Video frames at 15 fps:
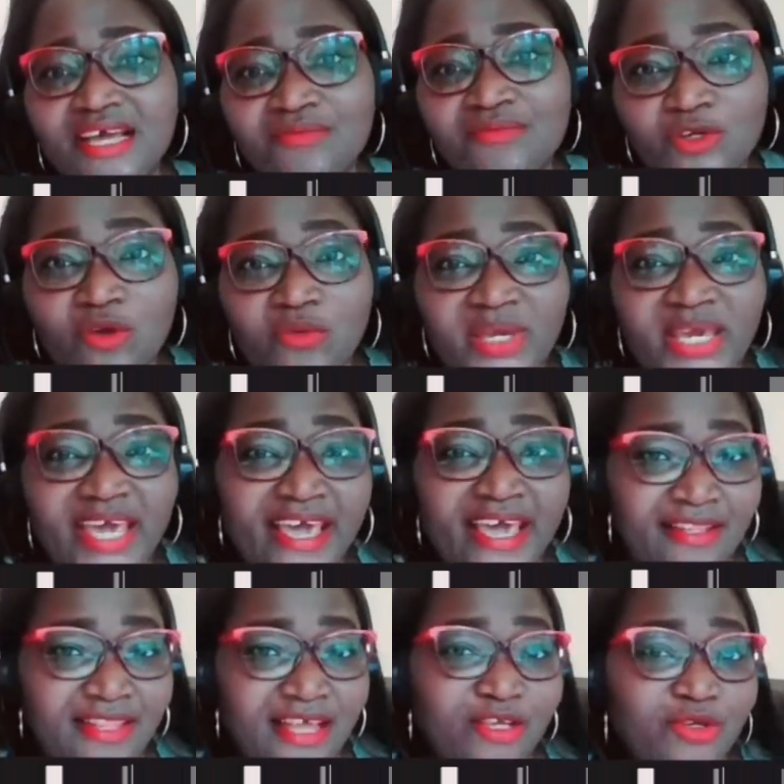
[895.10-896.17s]
level of
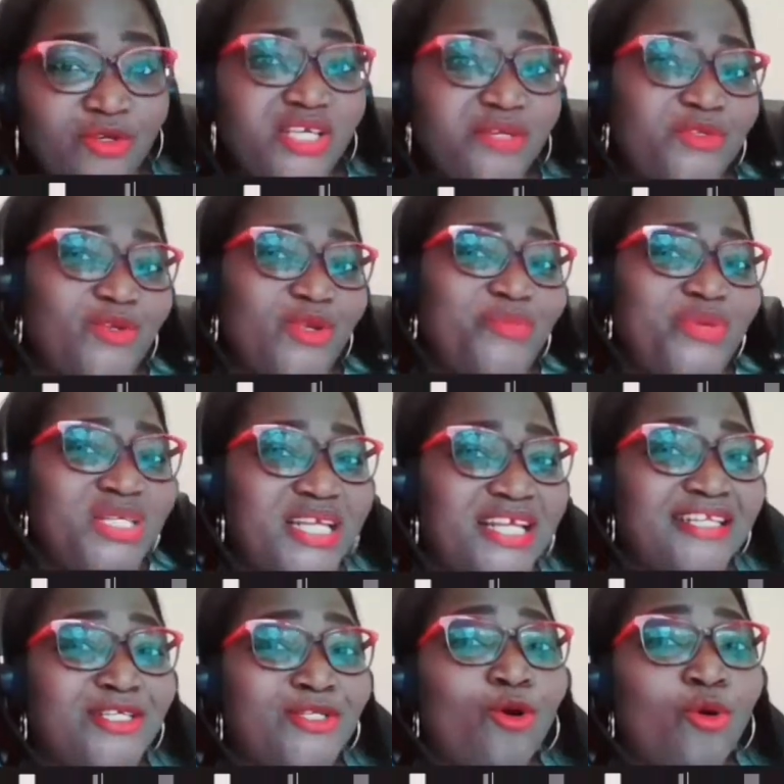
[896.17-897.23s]
care that you give to a
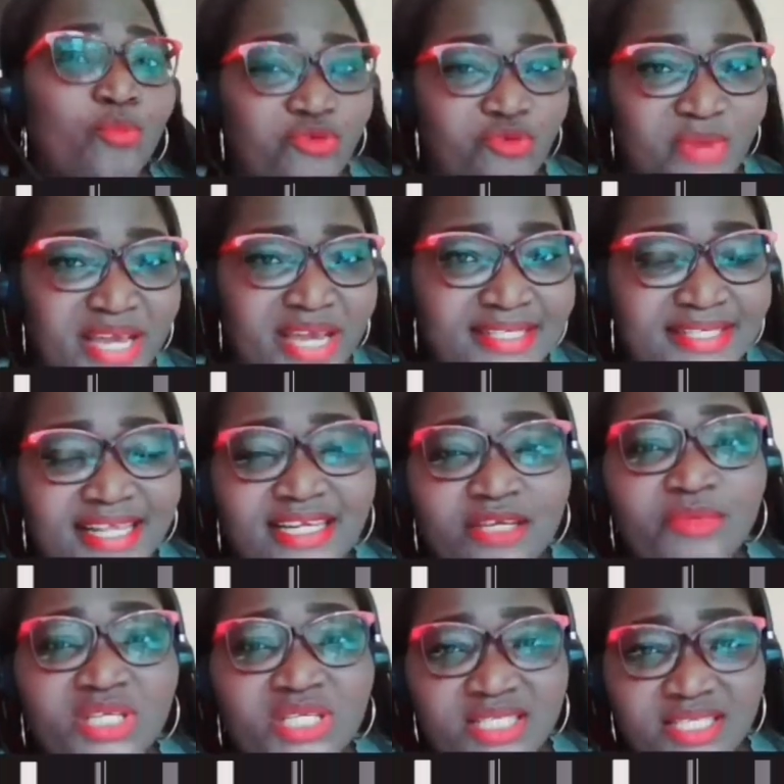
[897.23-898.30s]
patient is compromised, then
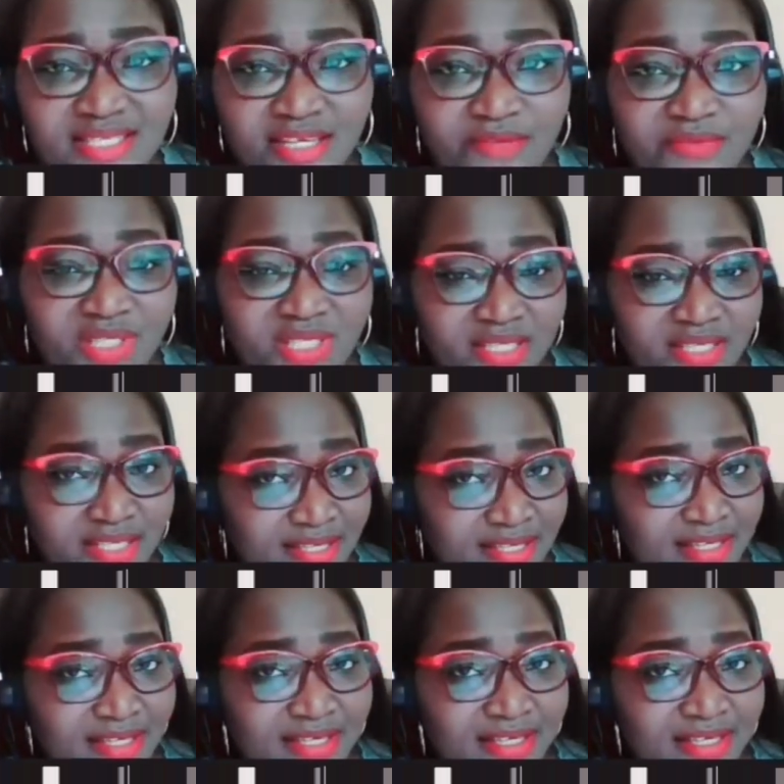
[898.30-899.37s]
it means the safety
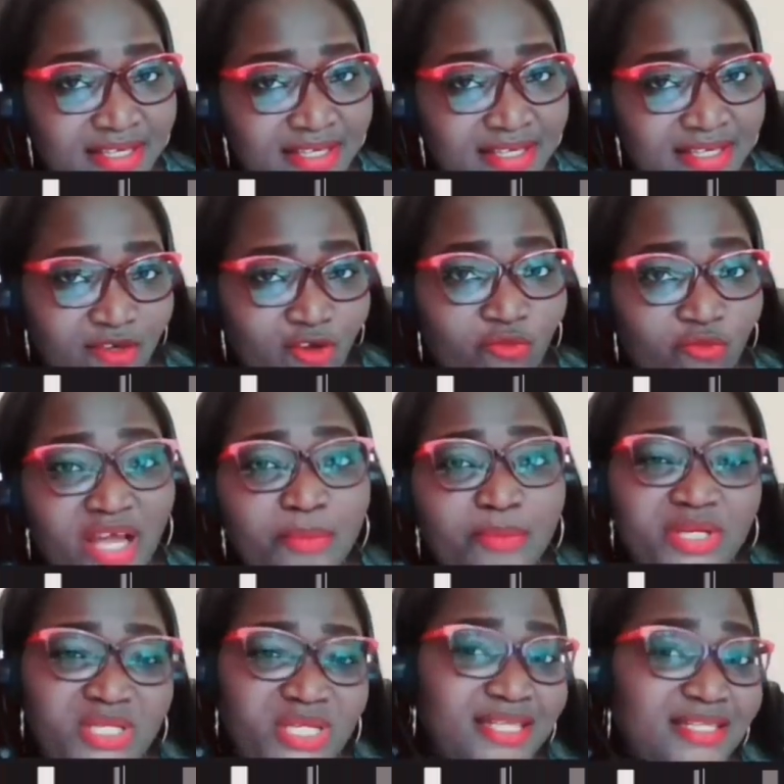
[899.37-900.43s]
of
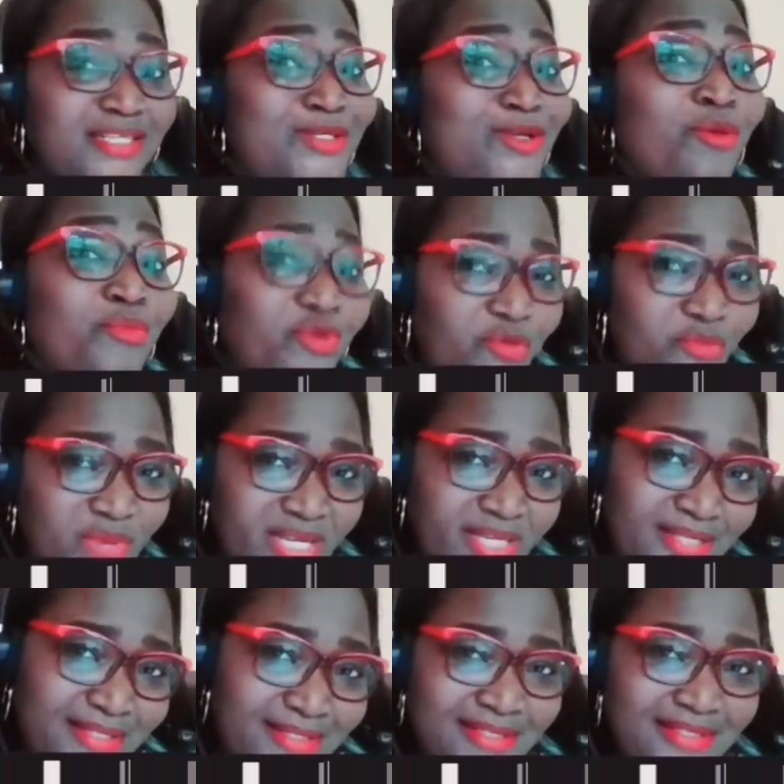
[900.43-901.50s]
that patient is
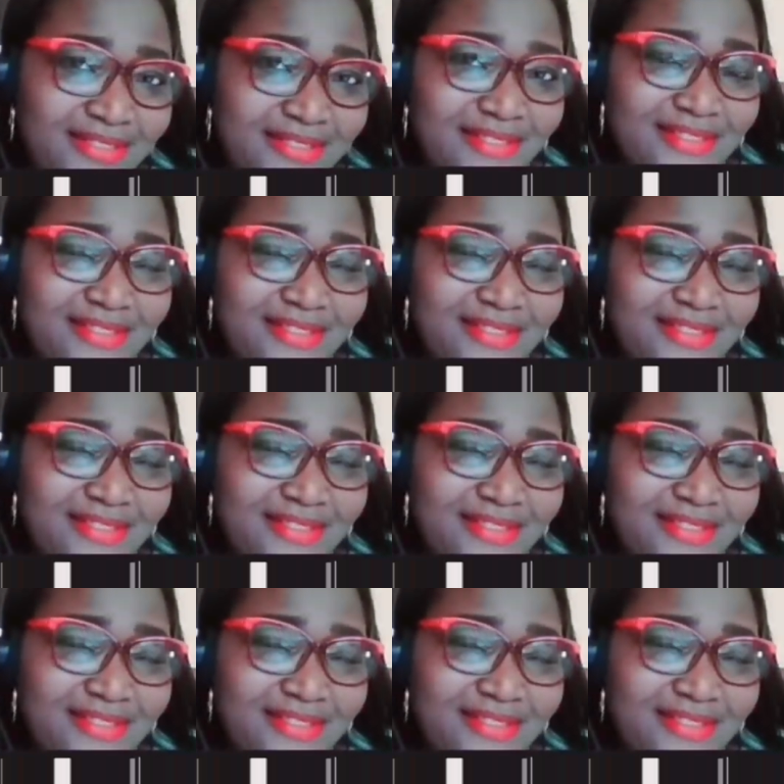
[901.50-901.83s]
compromised.